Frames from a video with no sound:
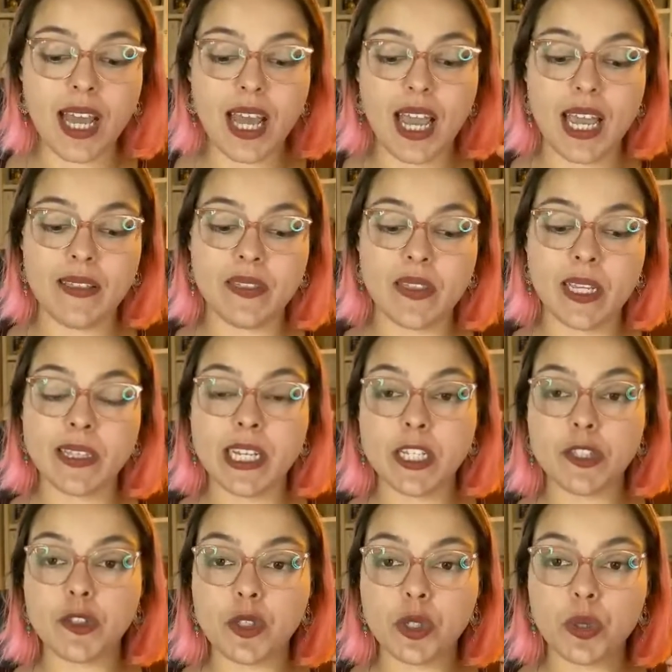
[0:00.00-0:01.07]
and then they
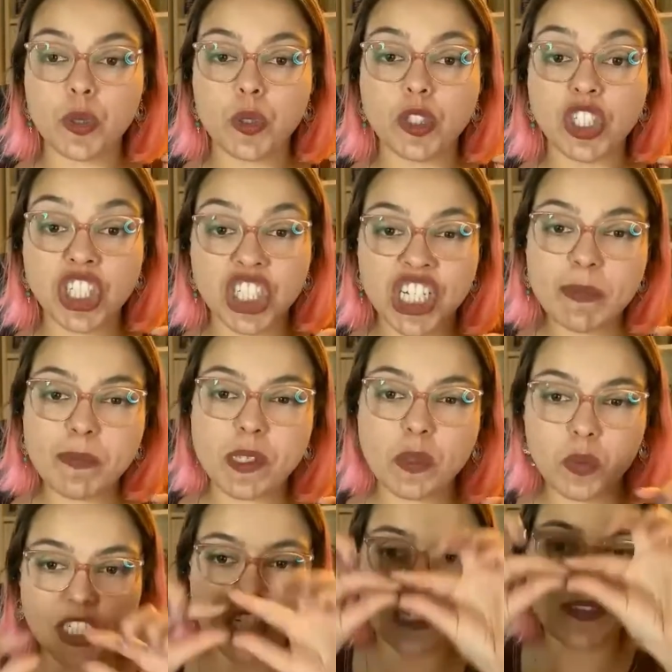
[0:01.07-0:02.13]
do chips,
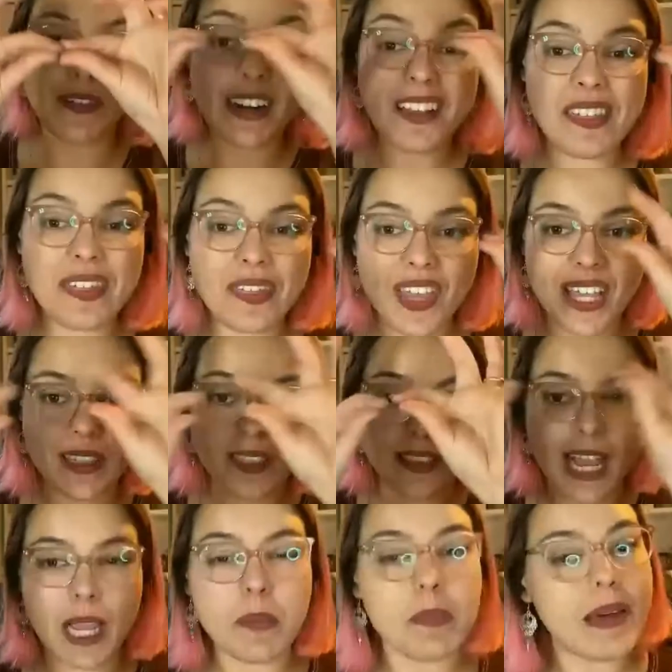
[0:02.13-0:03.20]
which is very thin,
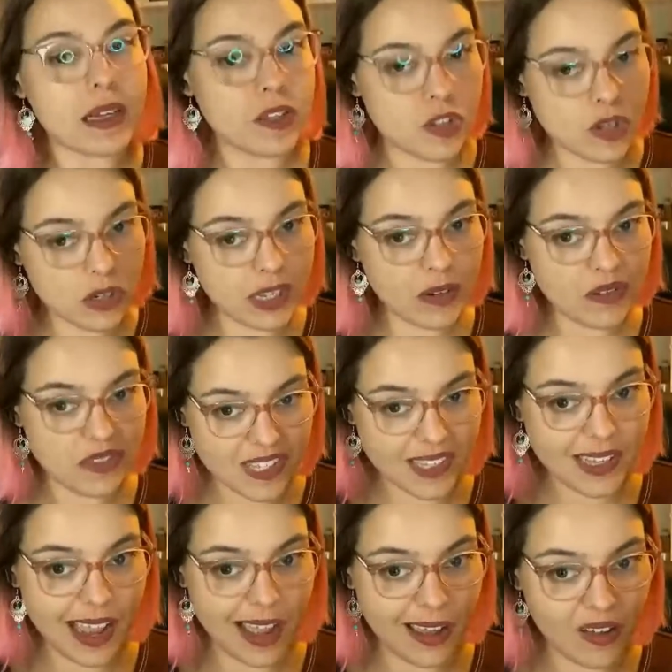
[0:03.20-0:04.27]
like McDonald's
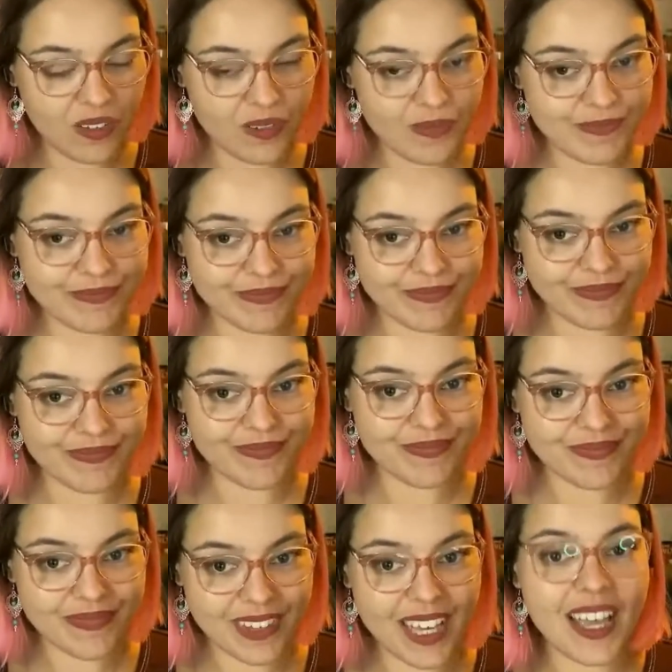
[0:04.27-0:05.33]
style.
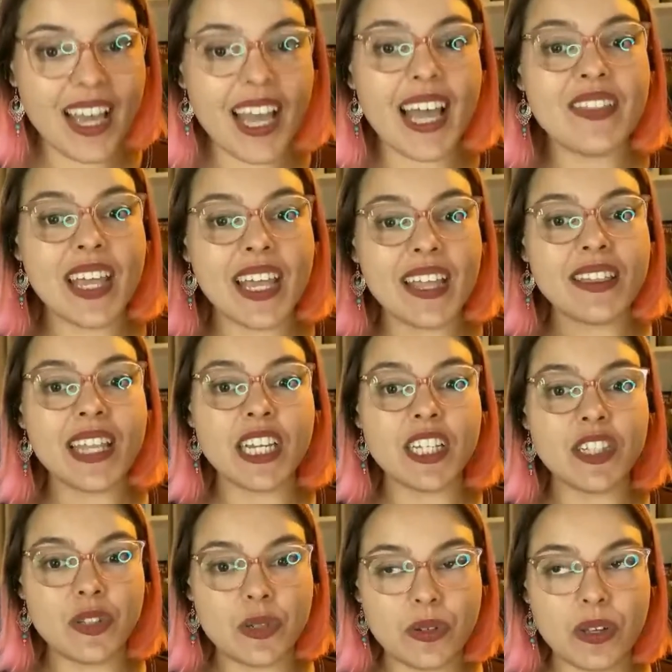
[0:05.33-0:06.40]
And then
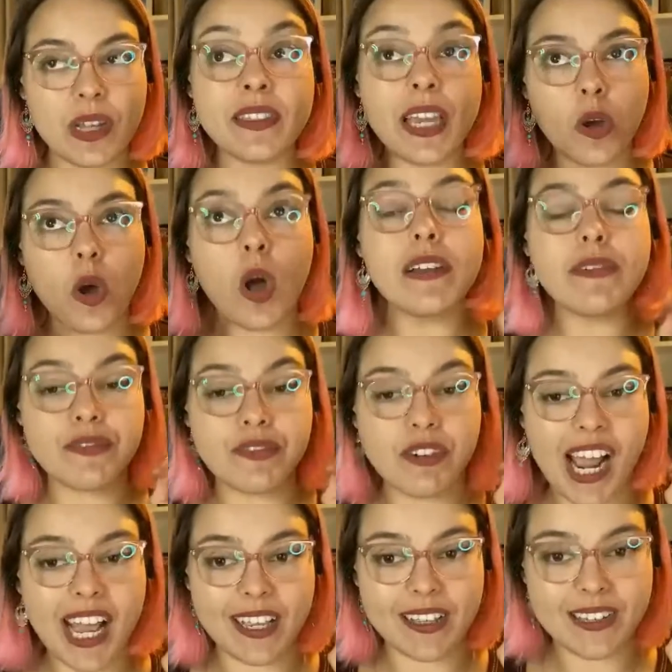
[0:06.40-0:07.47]
they call it
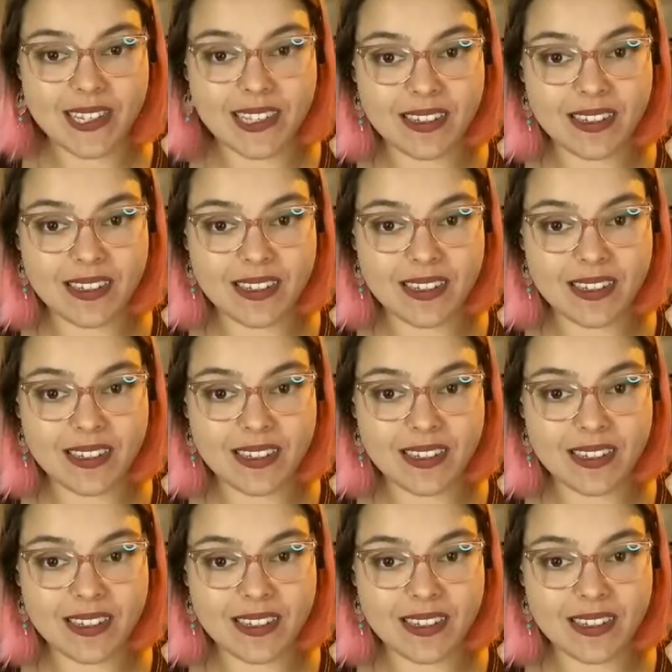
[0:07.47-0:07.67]
fries.